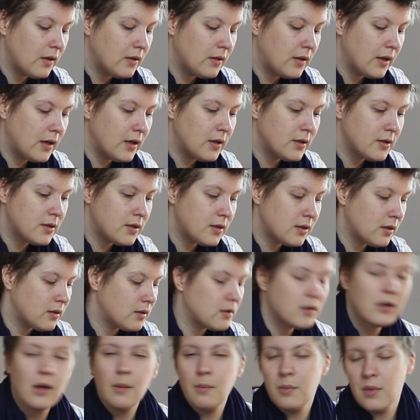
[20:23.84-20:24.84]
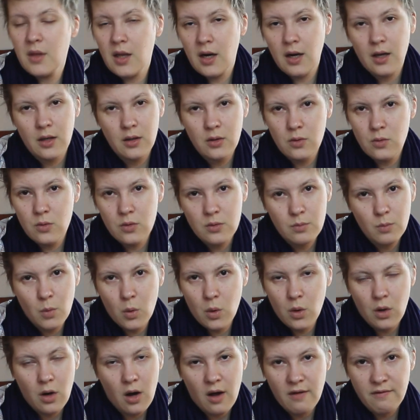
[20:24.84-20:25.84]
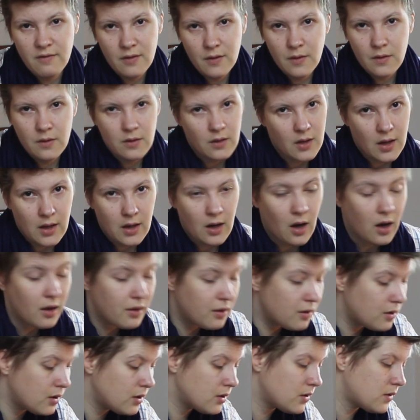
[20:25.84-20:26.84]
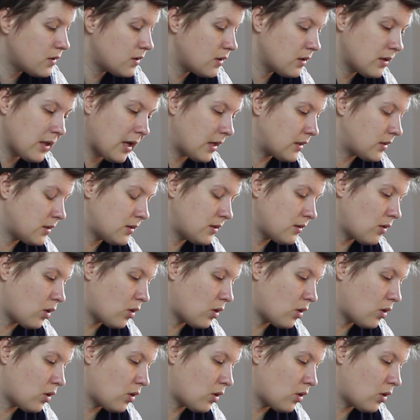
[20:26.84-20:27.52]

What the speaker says: there's some that I use more often than others. That's